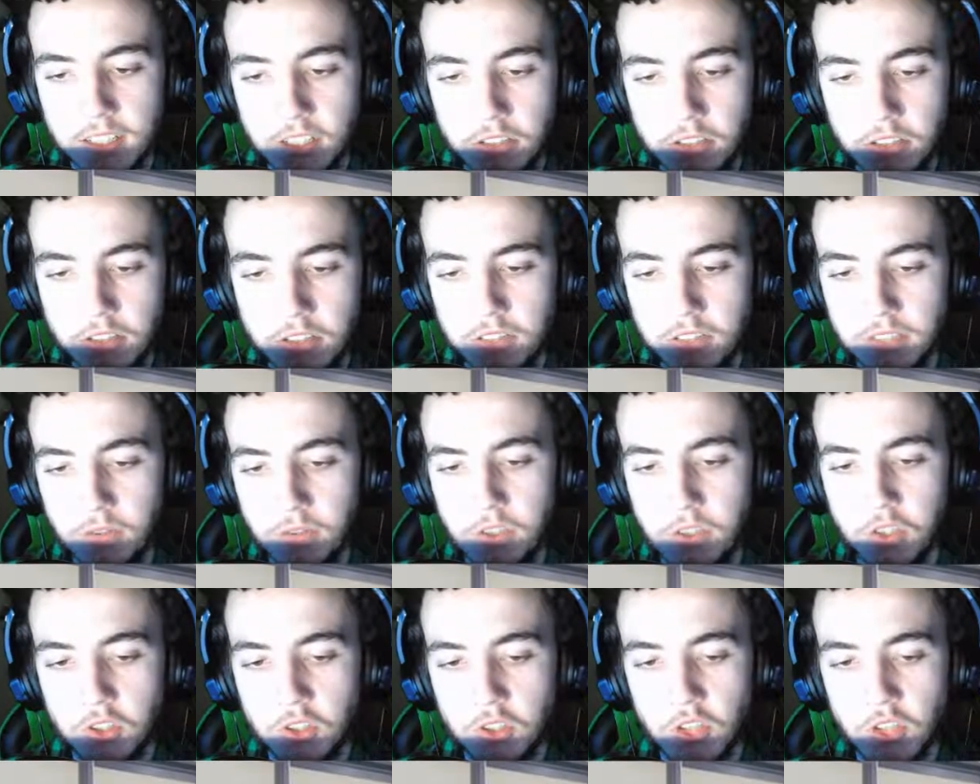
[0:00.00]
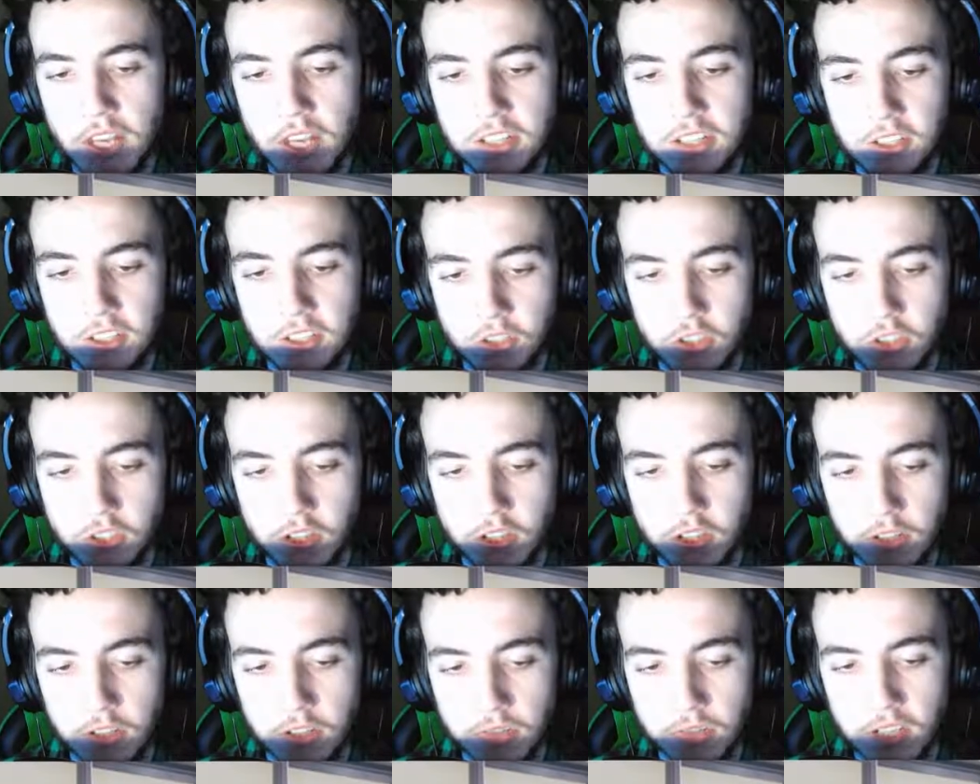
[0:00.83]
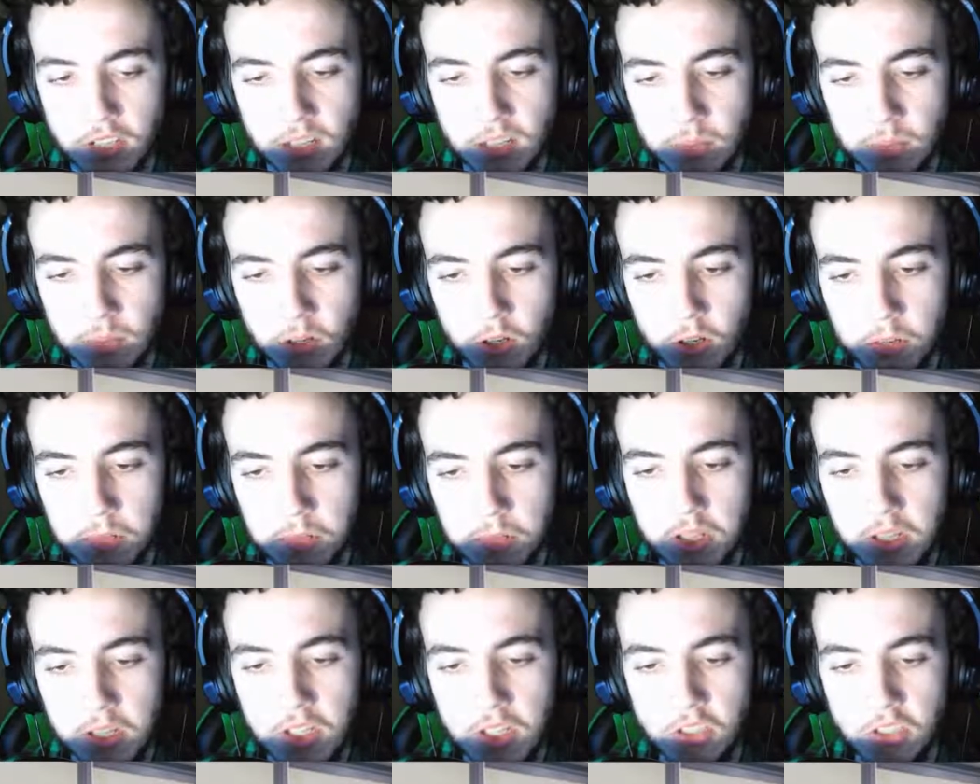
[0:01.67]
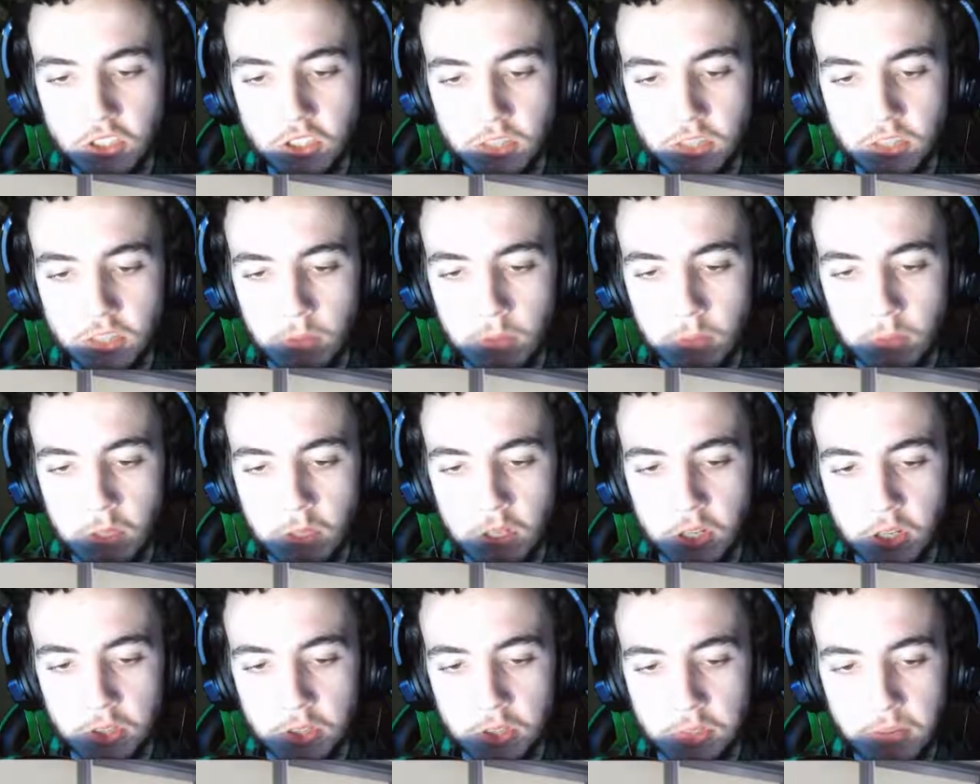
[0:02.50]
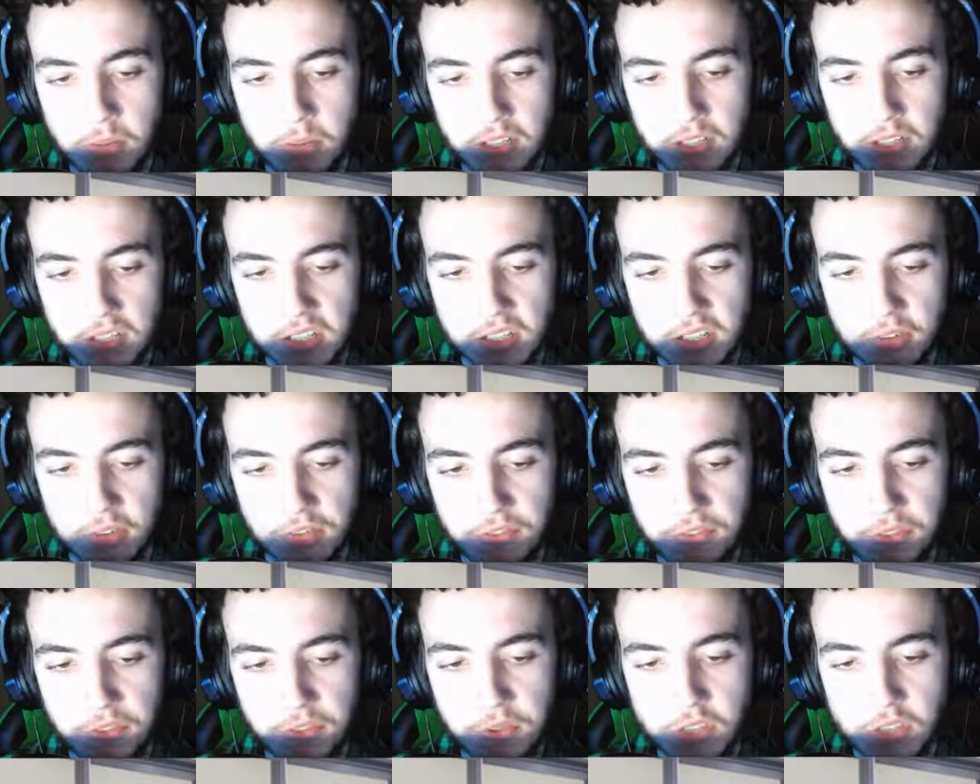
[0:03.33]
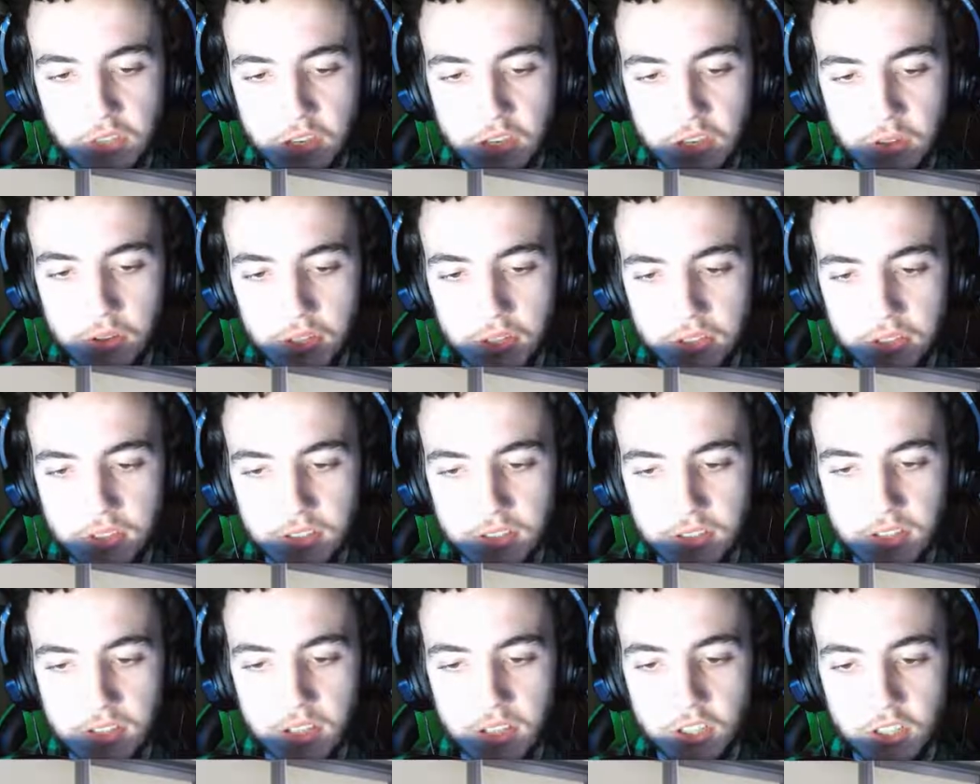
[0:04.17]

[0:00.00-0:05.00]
Yuri's voice shakes as she starts reading the poem. Just a moment ago, she practically refused to do this.